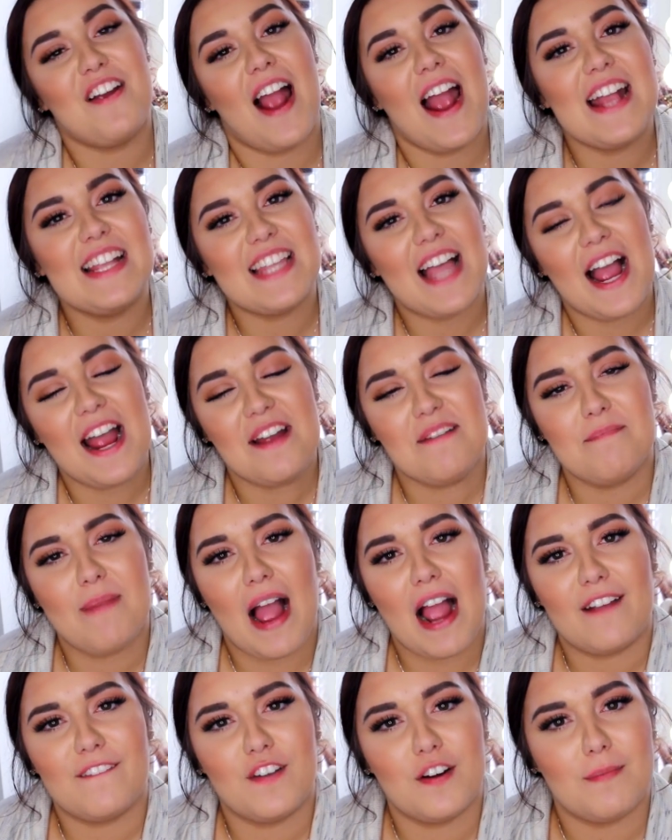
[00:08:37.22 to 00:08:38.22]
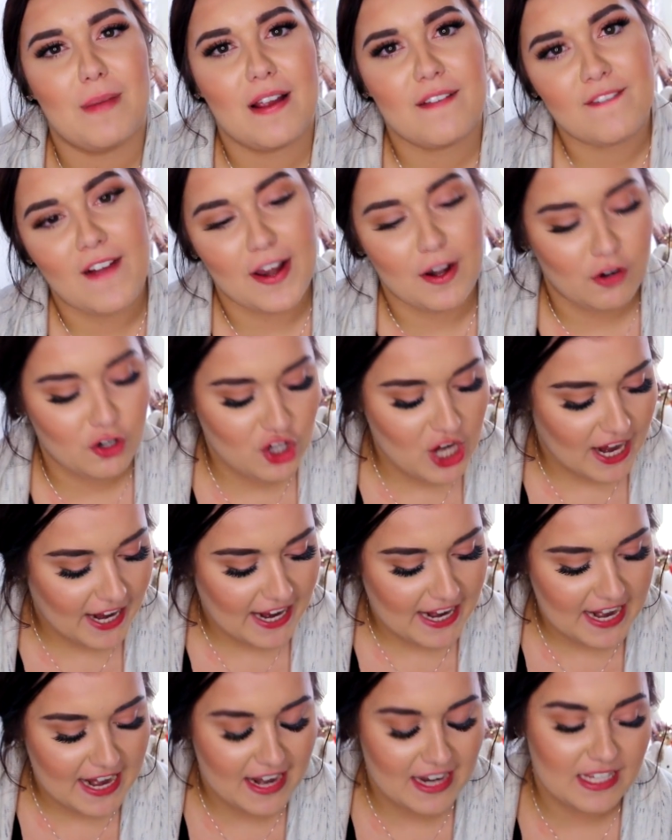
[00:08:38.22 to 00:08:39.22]
guys, I am back for my final
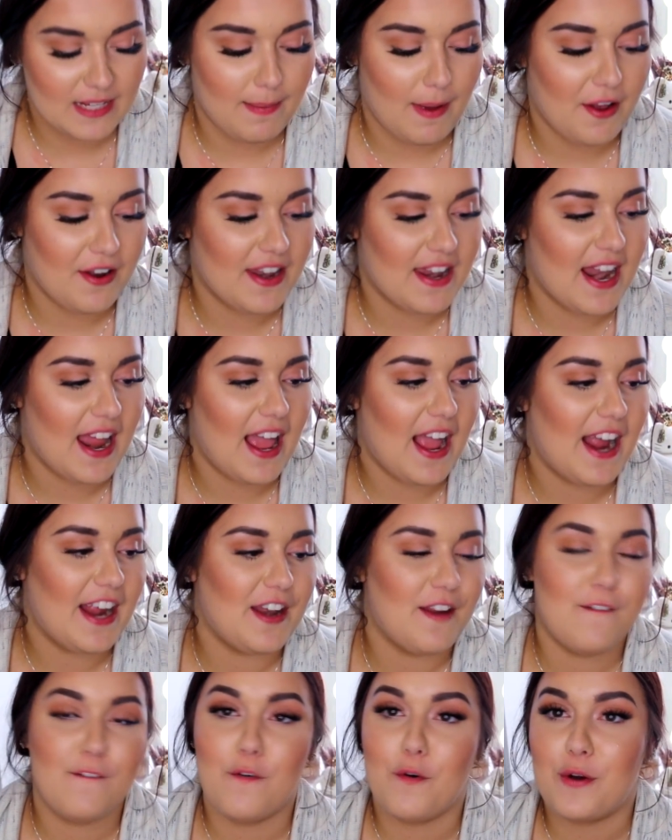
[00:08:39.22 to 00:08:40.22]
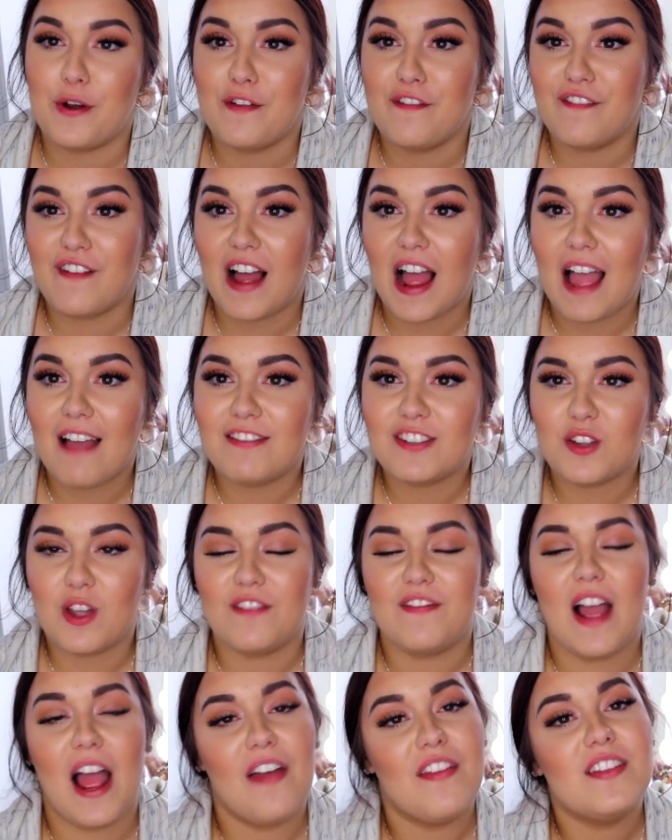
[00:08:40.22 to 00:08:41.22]
check-in. It is about 9:45, so
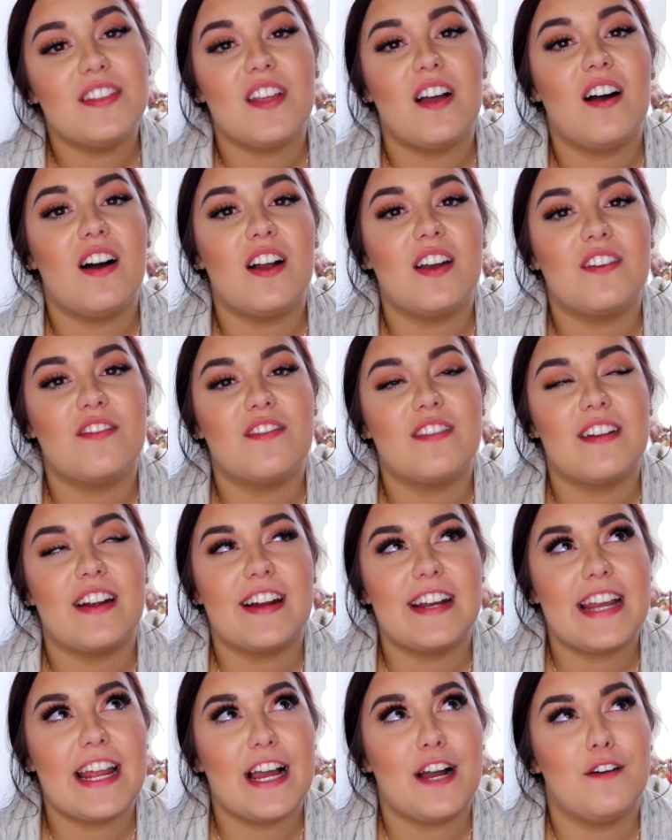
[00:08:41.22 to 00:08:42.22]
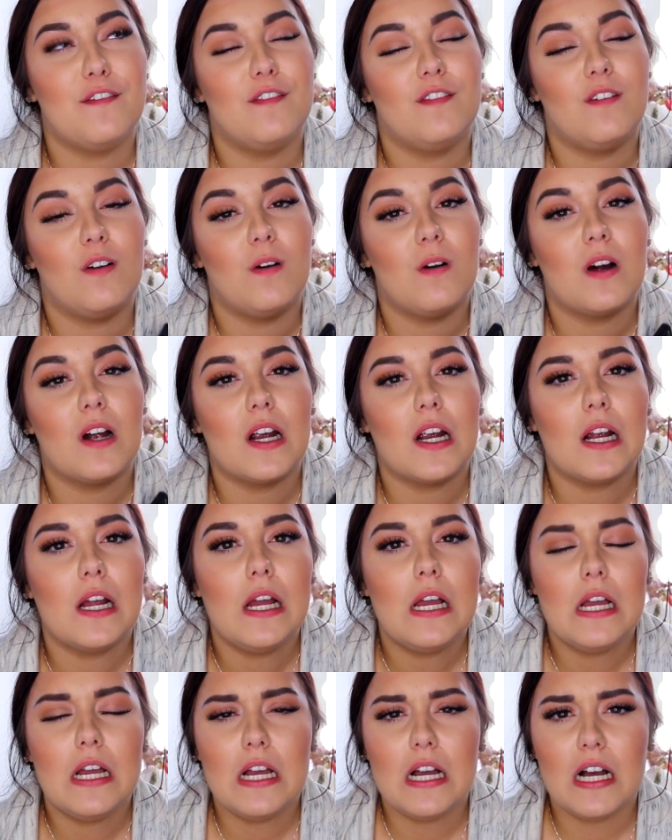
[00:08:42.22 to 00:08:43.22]
I've had this on right now for
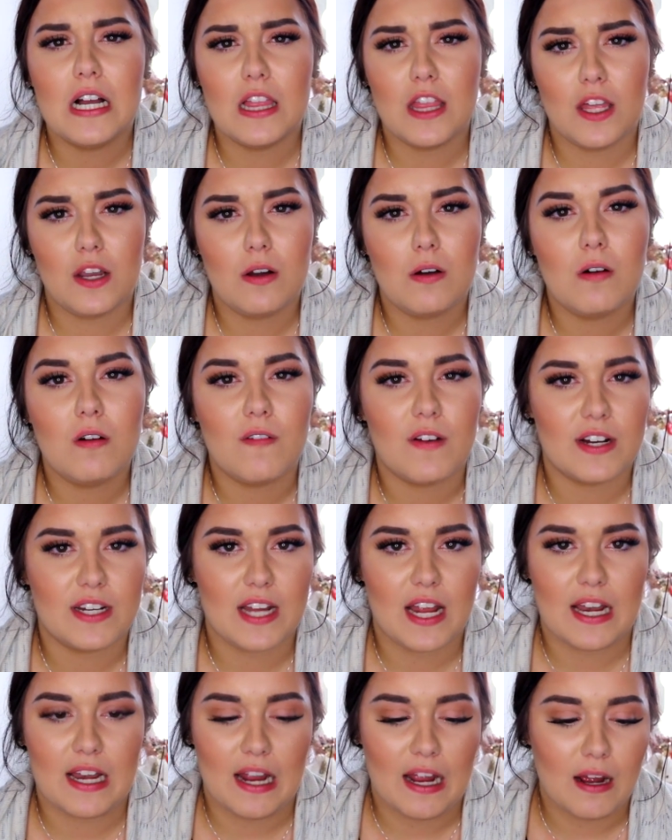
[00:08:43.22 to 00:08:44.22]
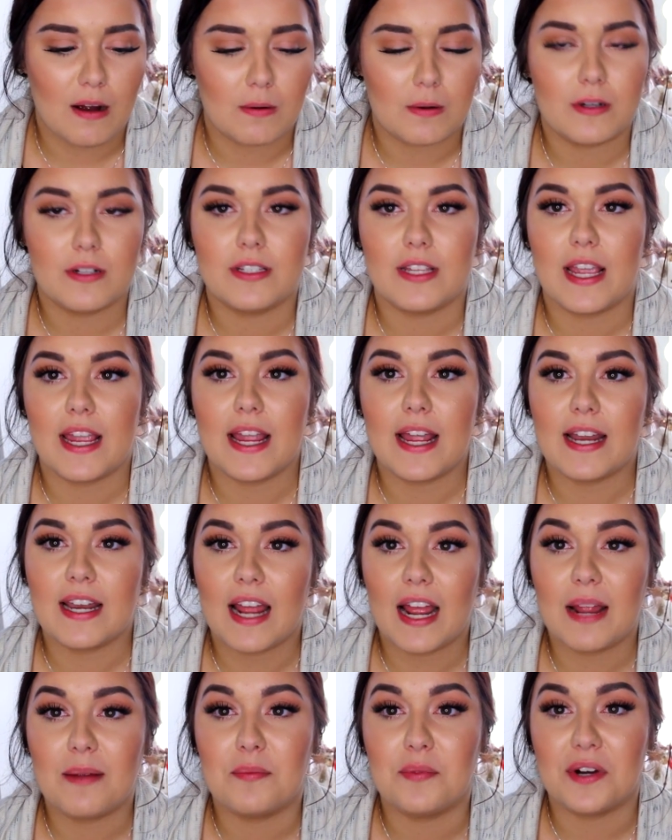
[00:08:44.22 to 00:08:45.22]
a little over 10 hours and
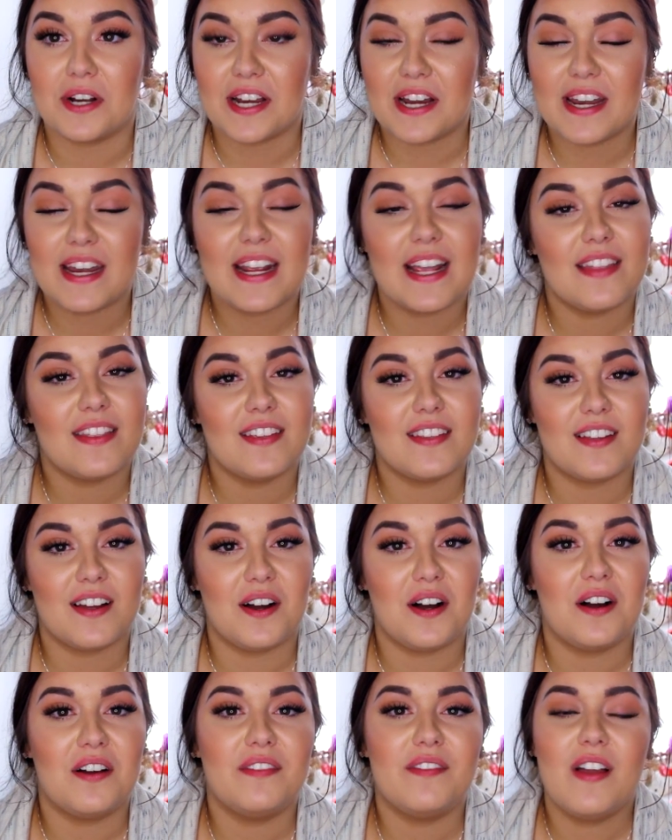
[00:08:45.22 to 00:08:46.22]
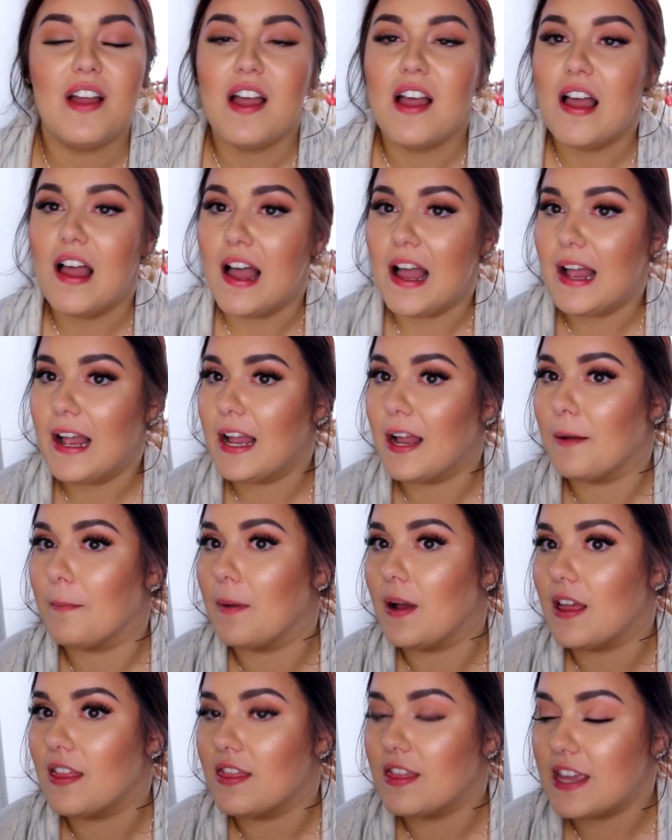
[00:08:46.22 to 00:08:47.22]
I'm ready to get this off.
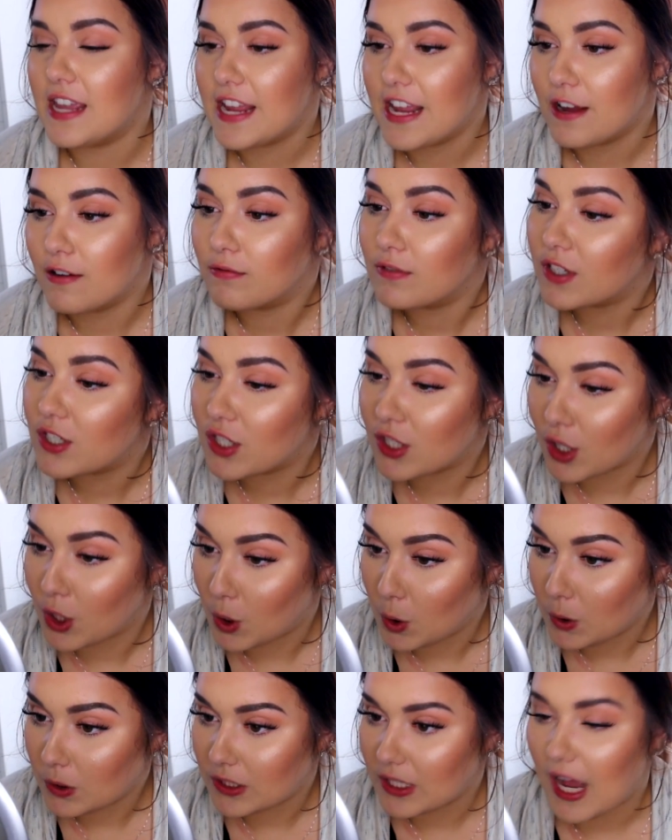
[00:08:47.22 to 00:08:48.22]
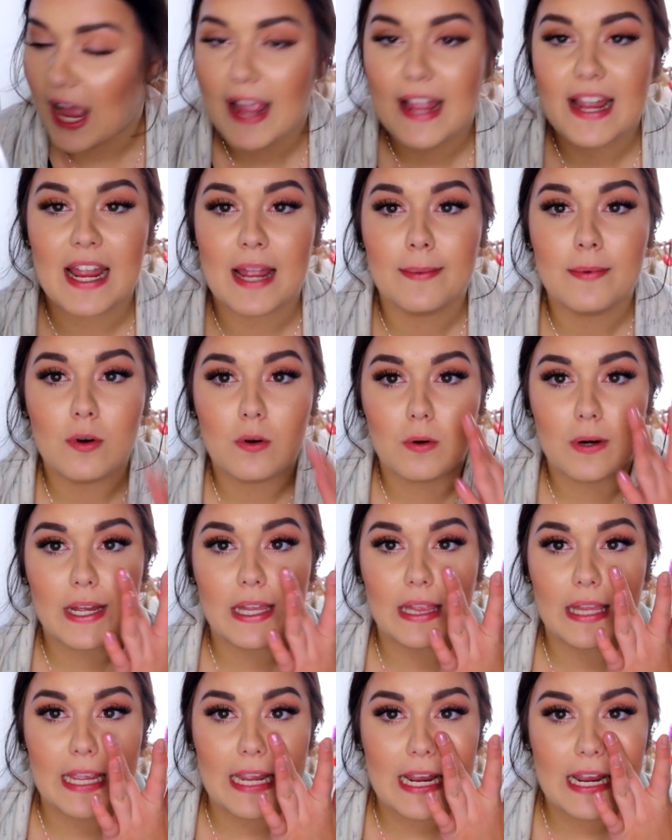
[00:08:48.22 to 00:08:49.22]
The result, I am
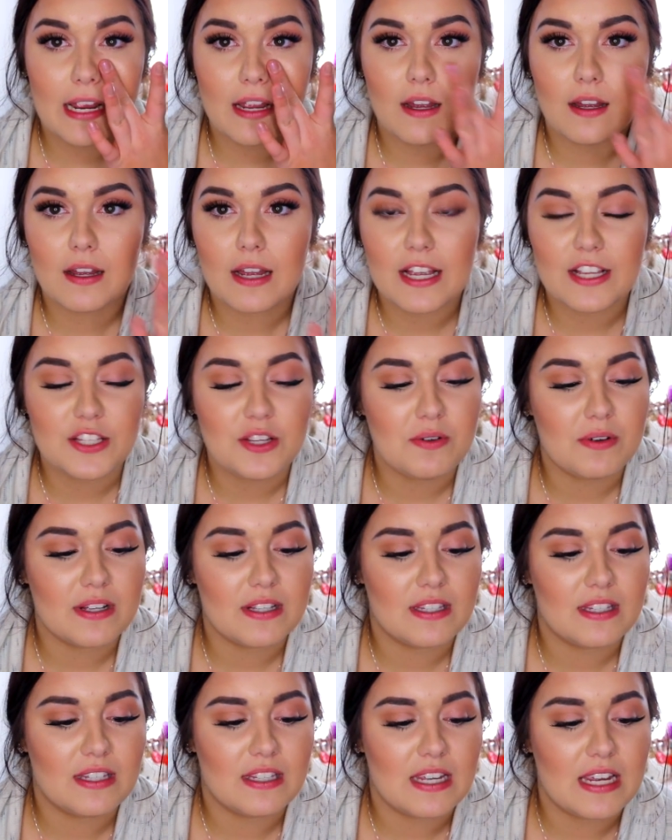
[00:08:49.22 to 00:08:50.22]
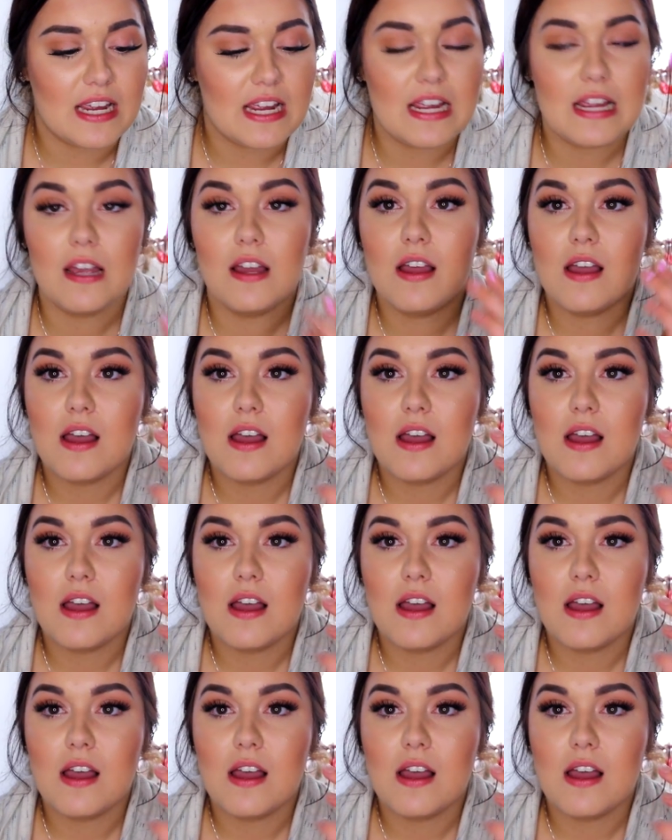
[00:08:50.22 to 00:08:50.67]
oily, as you can see,